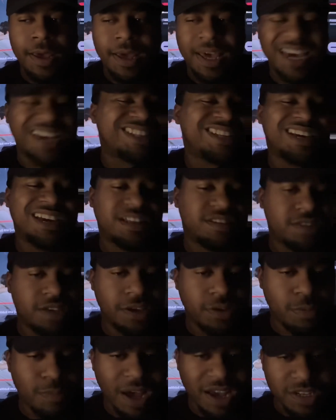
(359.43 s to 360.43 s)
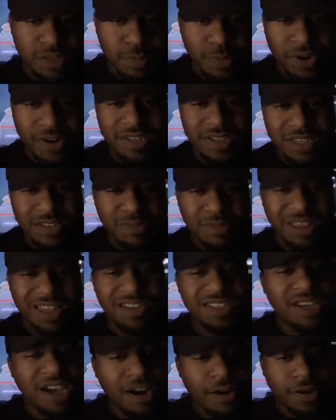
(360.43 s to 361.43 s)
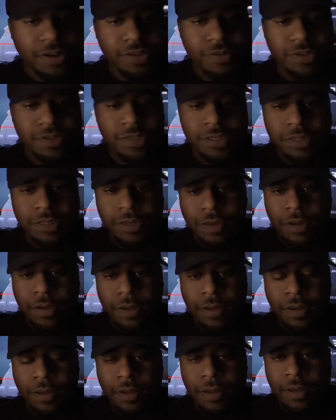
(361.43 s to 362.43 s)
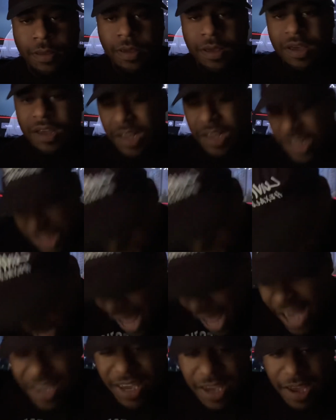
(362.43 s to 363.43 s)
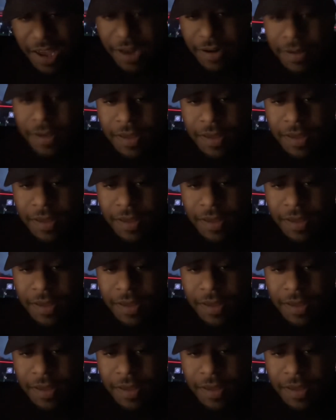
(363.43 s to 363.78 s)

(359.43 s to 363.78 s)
get to continue my experiences with these characters. So lock in.